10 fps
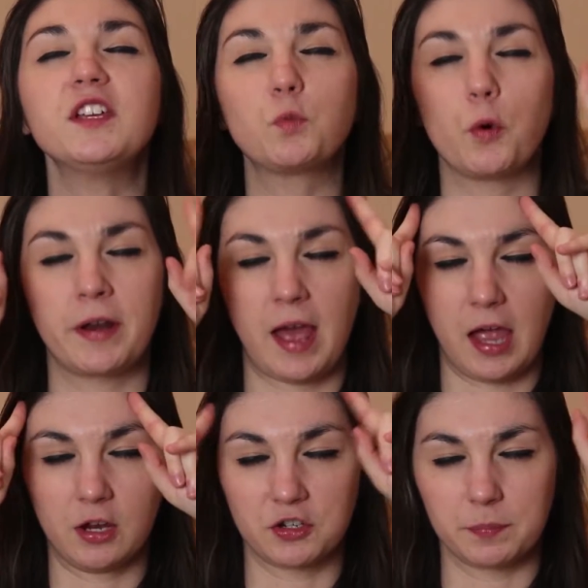This one
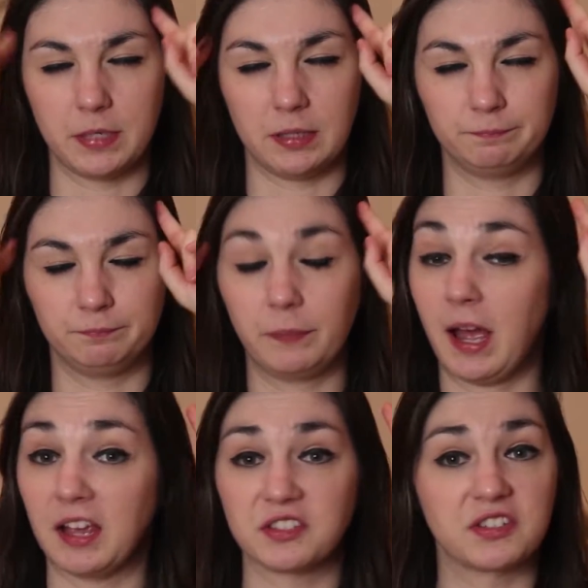angers me
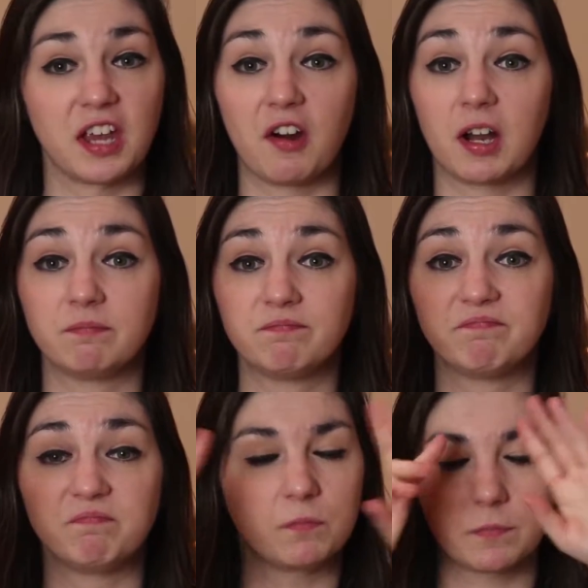past Sarah.
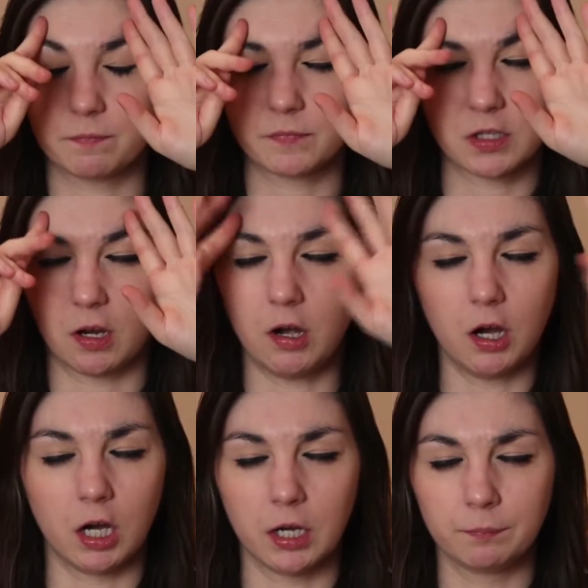
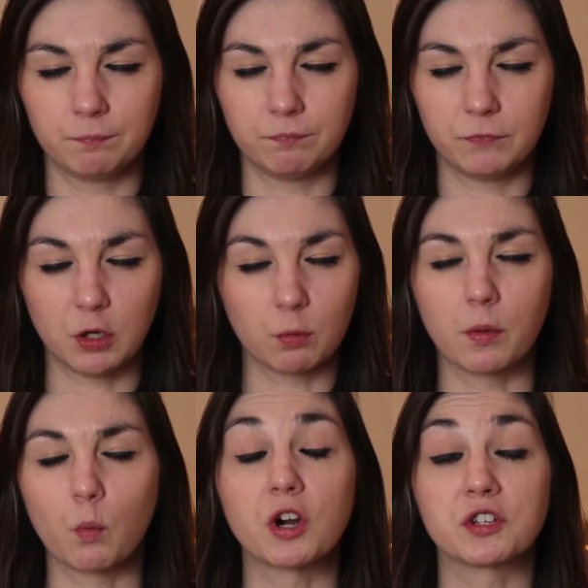Oh, you
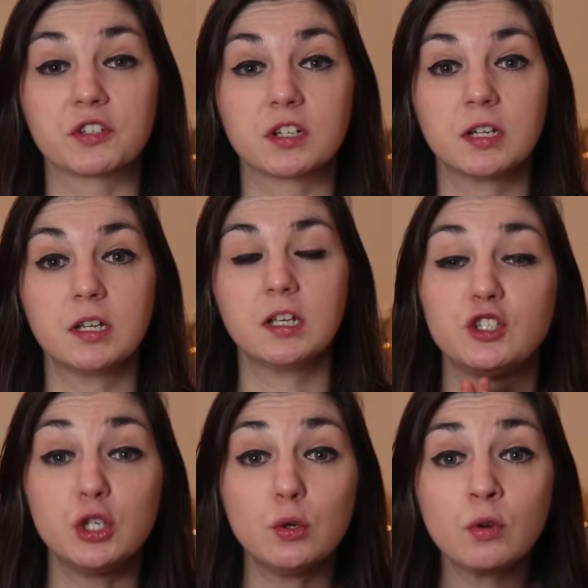were the worst.
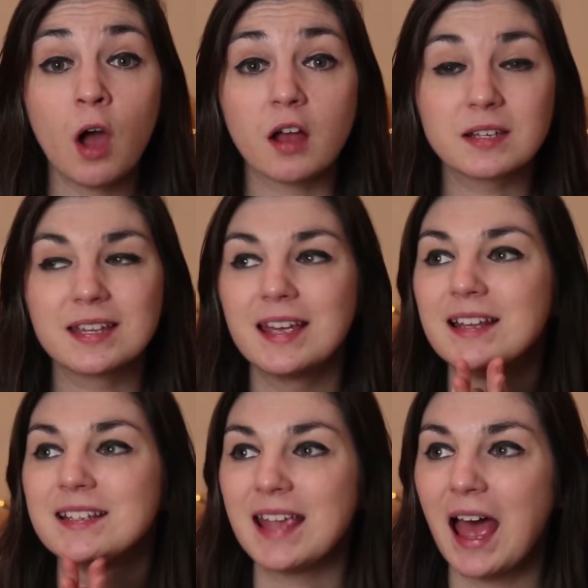Do not
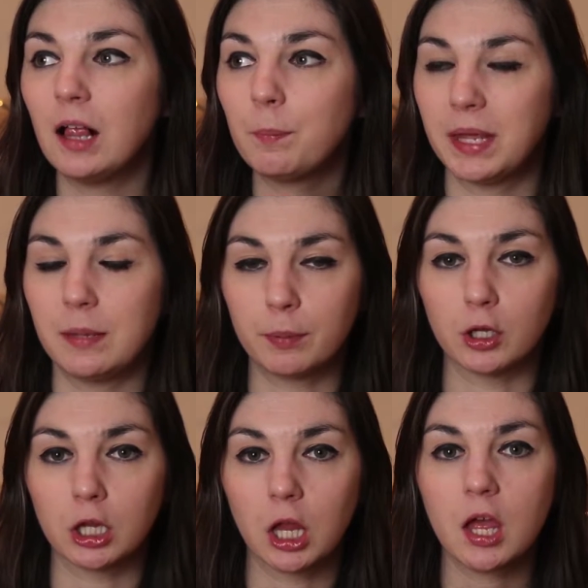tell
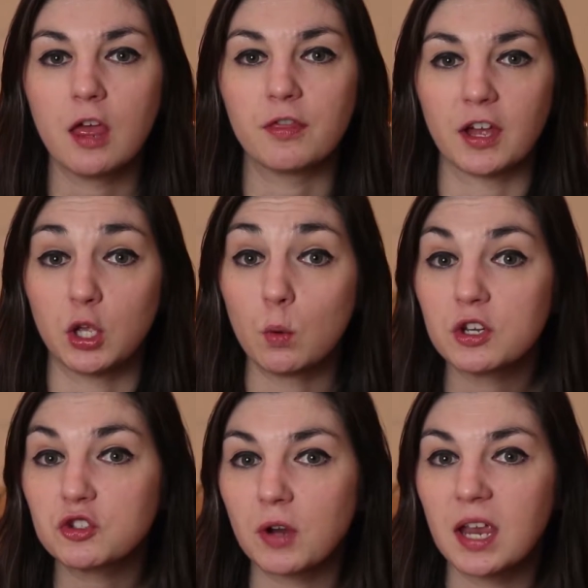people that you
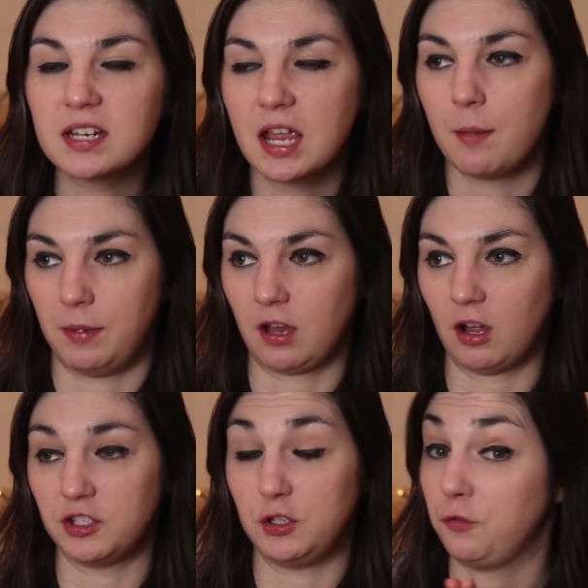are straight
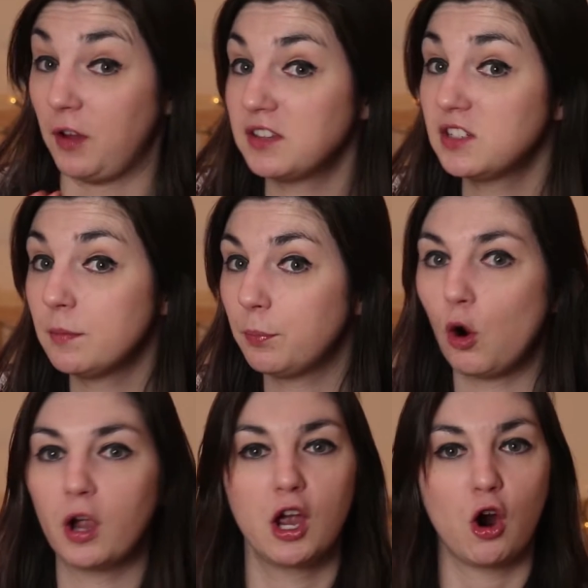because you fancy a
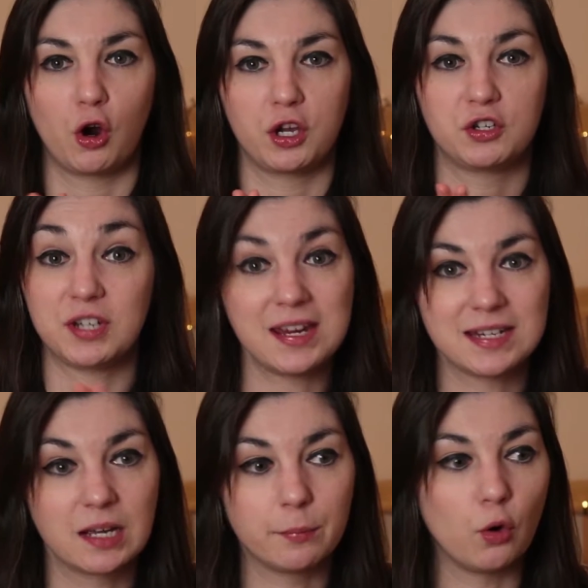boy or you're
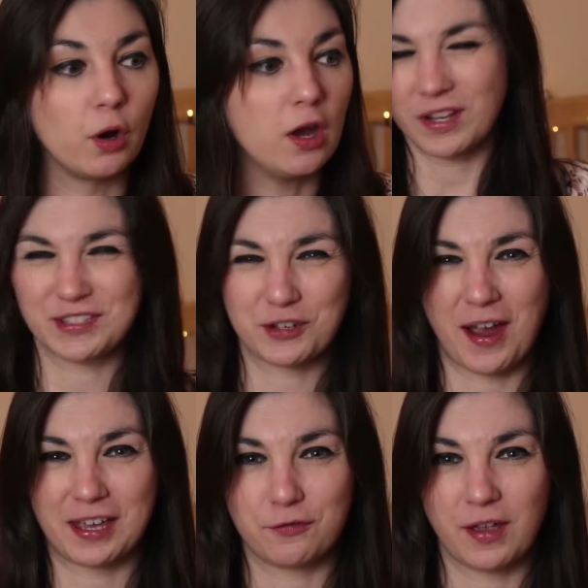dating a boy. What's the
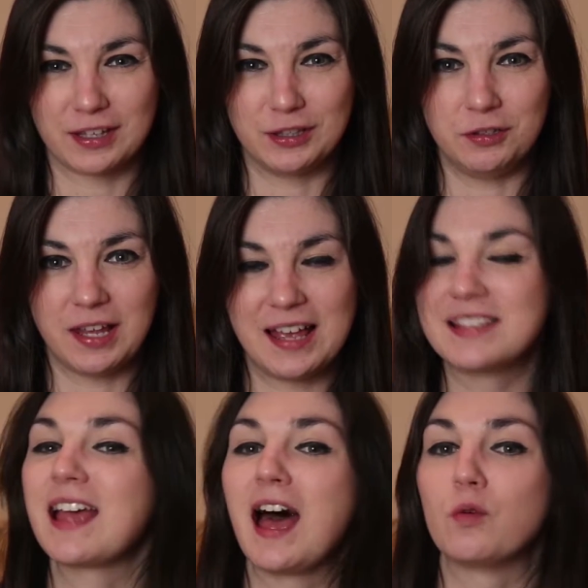crack, you feckin'
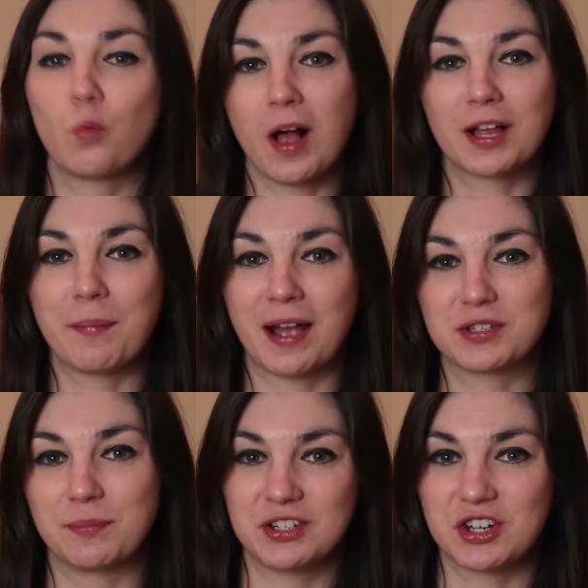lulas, and welcome back
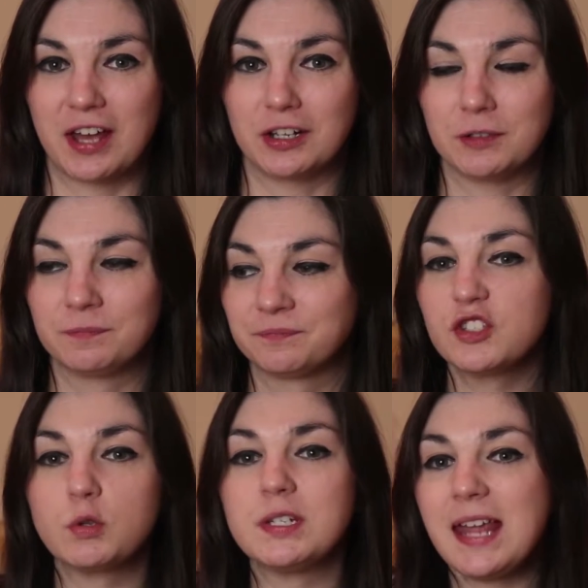to my channel.
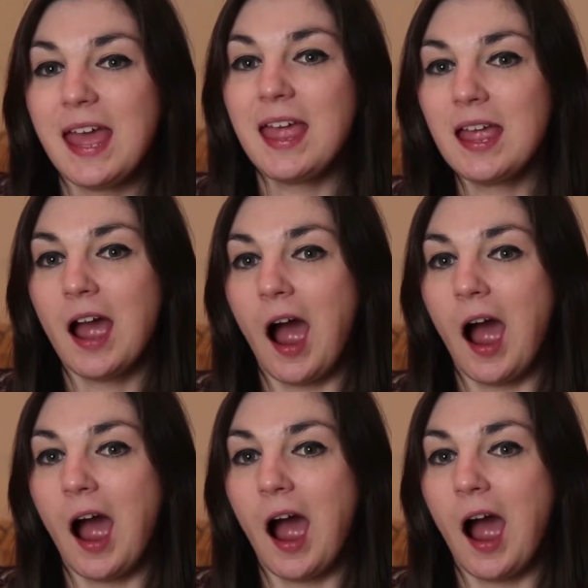So today